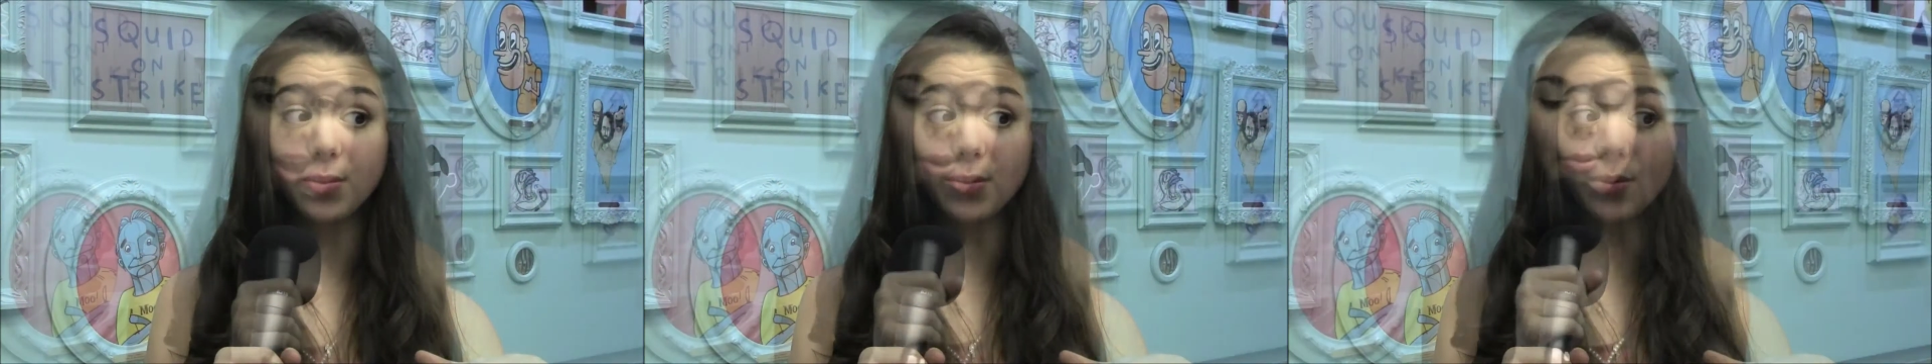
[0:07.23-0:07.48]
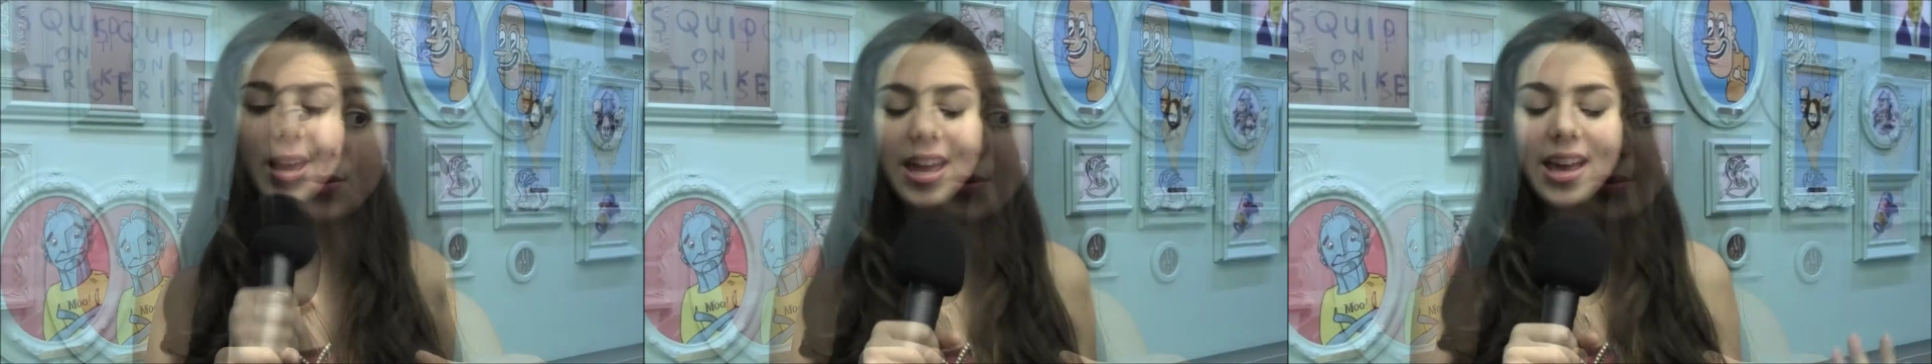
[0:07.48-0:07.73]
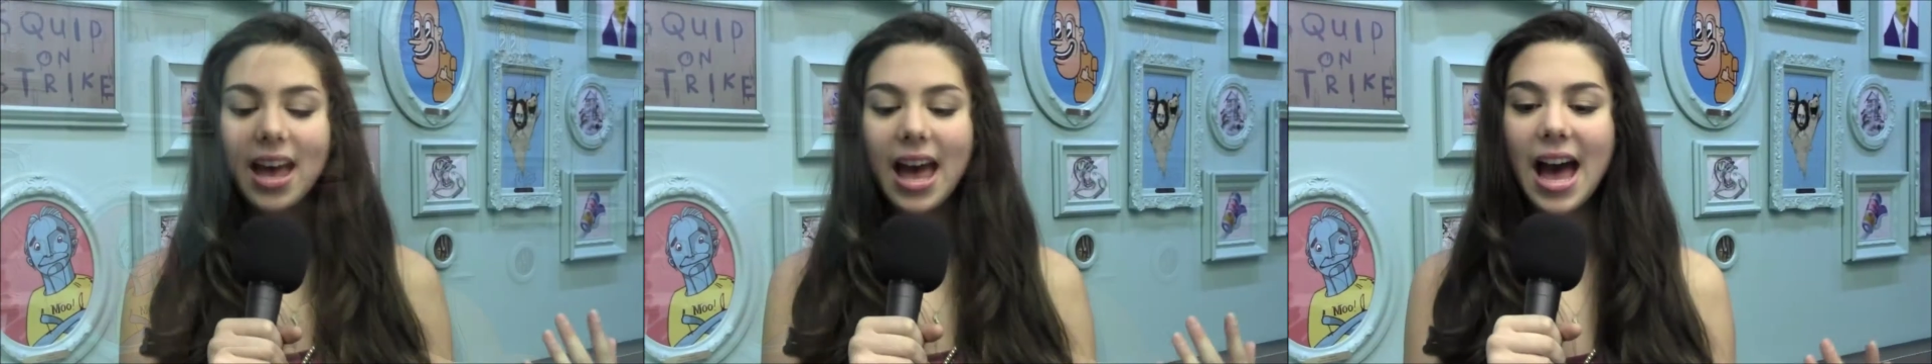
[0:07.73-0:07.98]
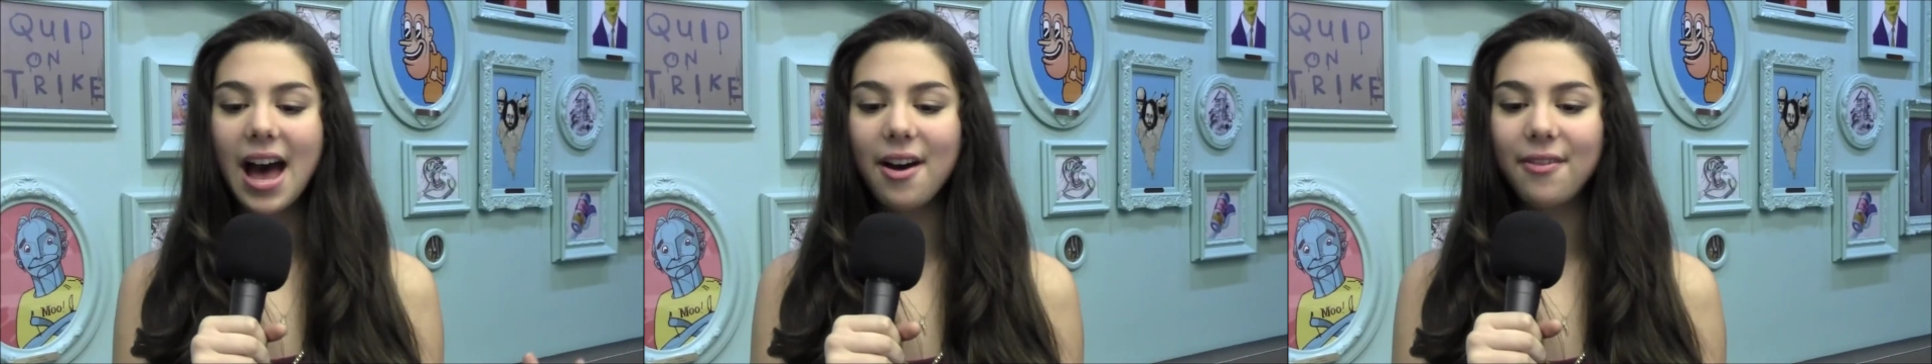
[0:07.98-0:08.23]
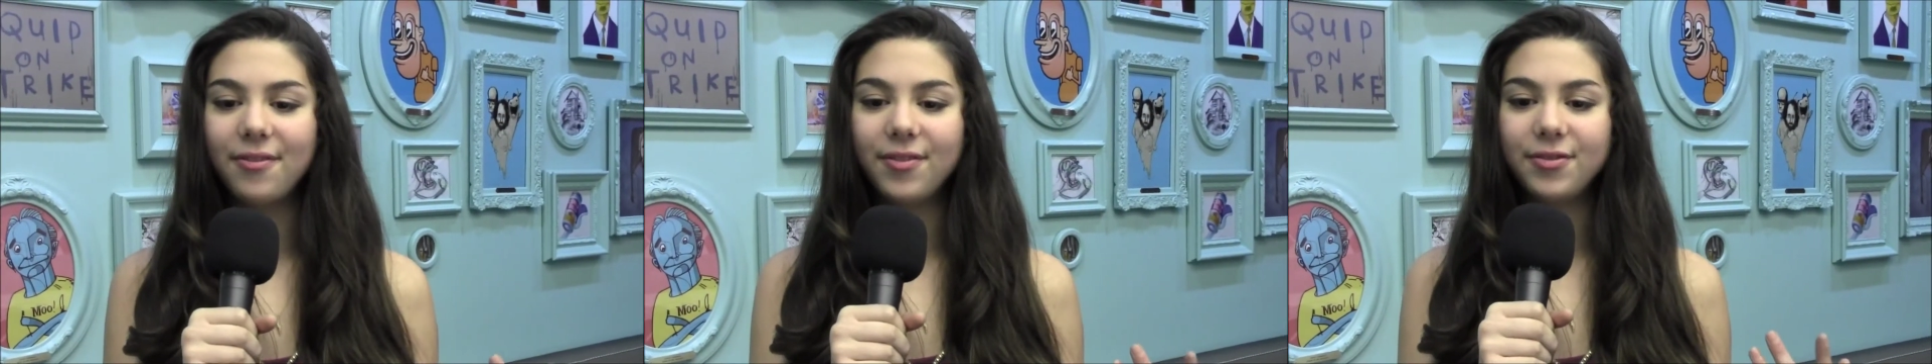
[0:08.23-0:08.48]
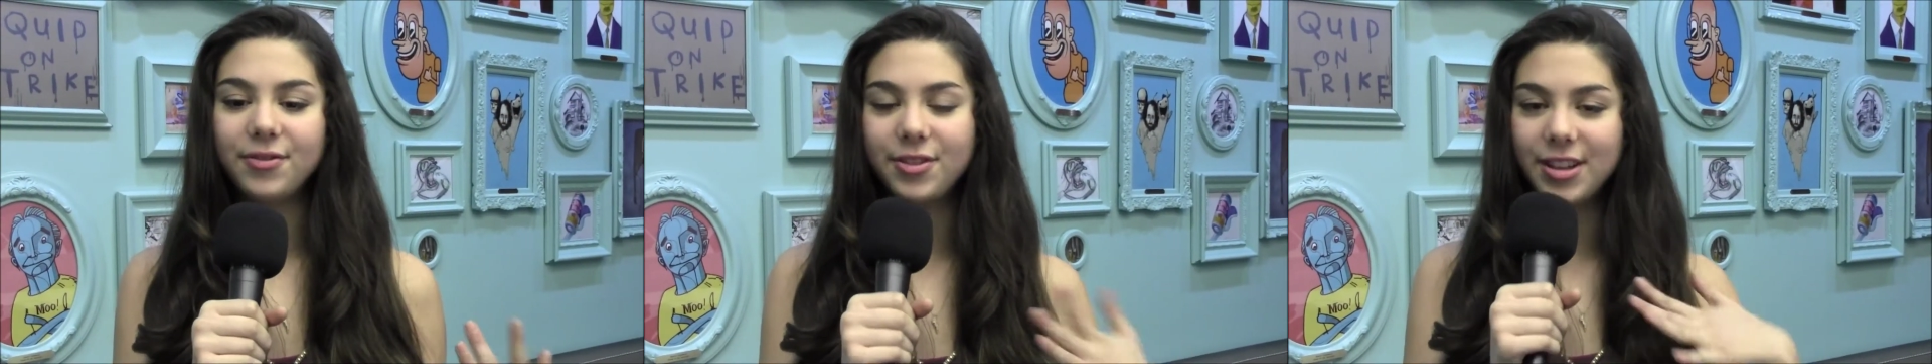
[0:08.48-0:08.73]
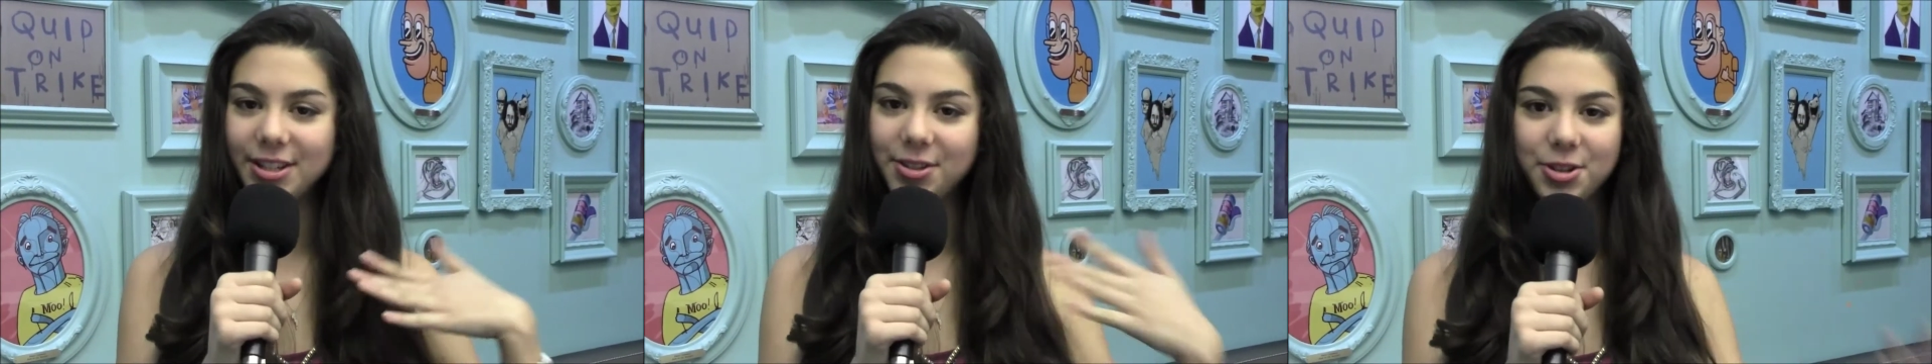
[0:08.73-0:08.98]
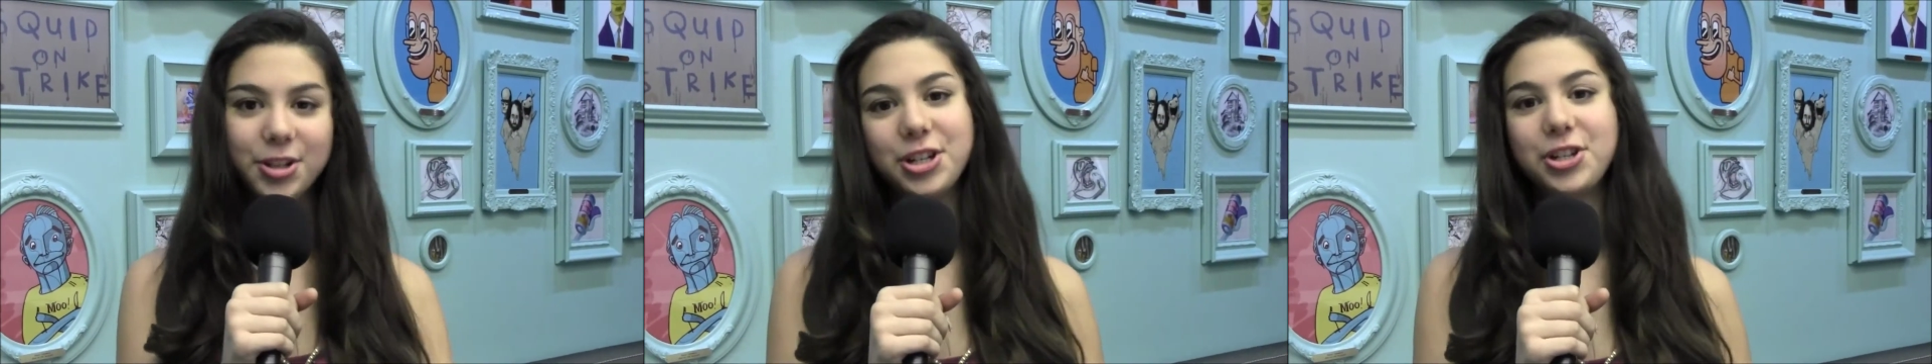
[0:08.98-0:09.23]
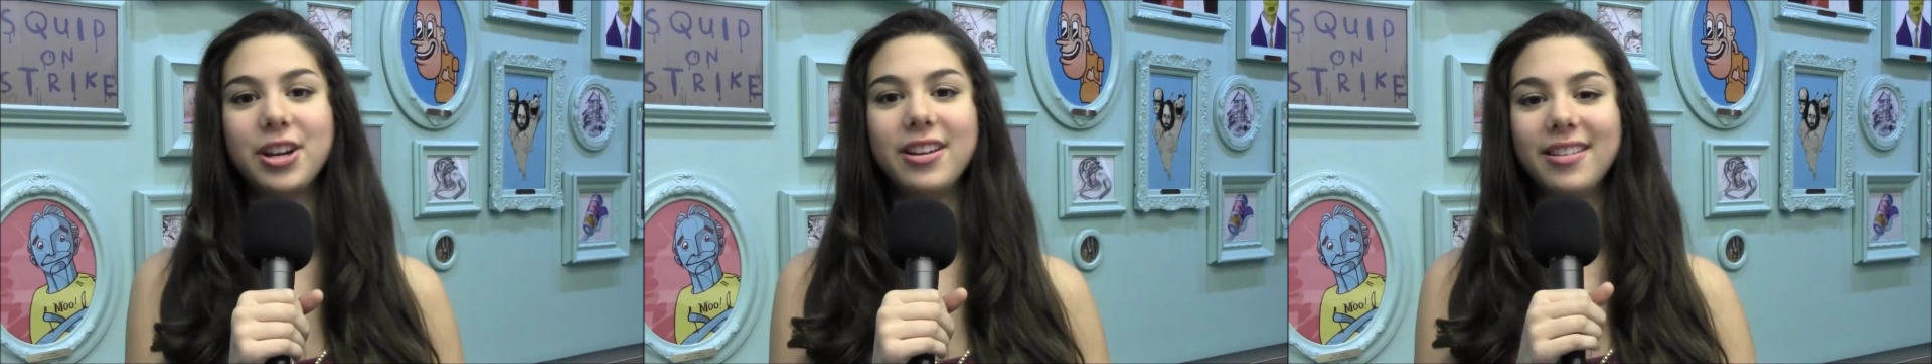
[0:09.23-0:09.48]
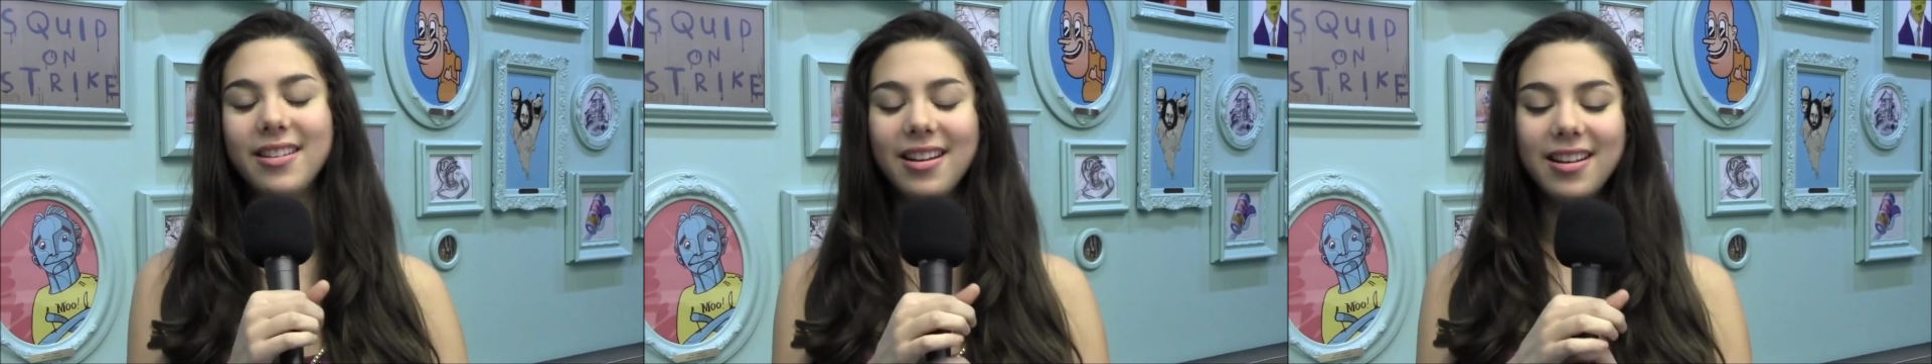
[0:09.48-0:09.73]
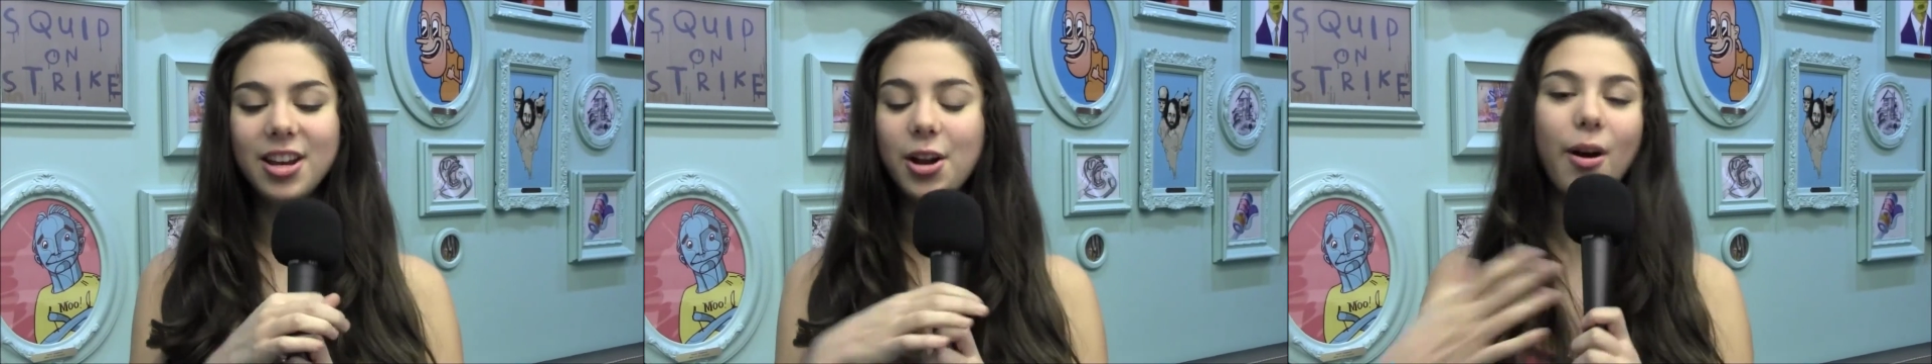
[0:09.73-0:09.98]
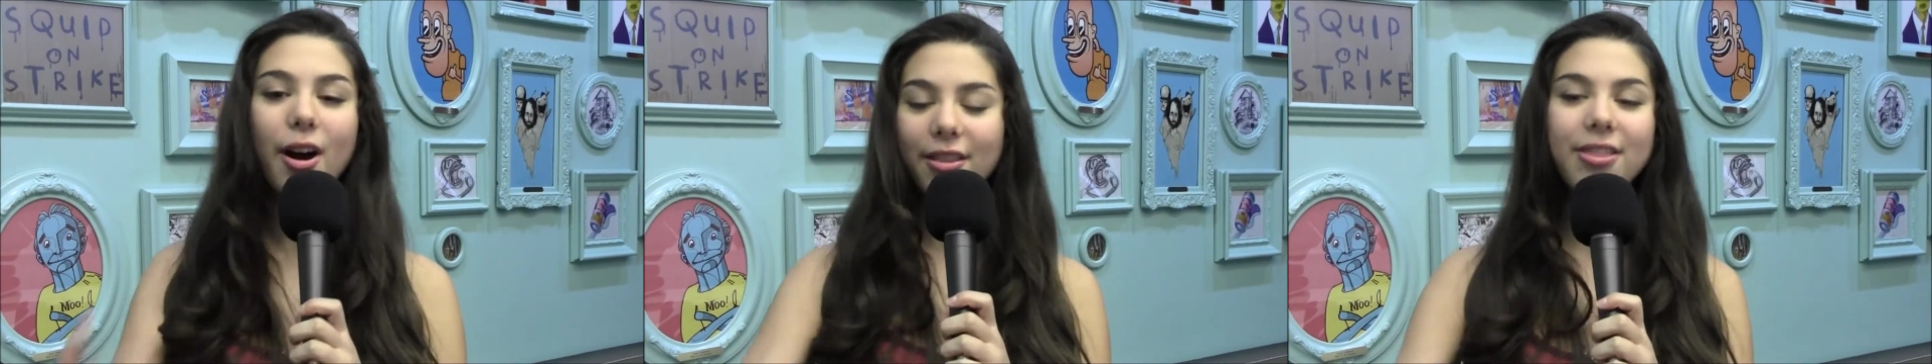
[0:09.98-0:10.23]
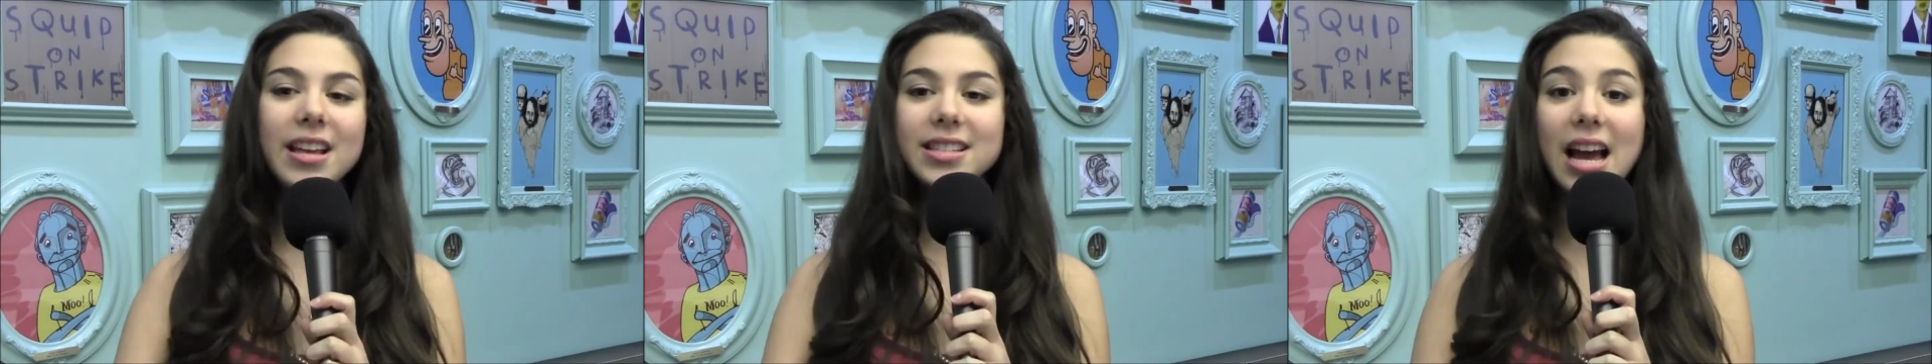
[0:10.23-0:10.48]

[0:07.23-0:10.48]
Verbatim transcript: we have this tradition, you know, our thanks.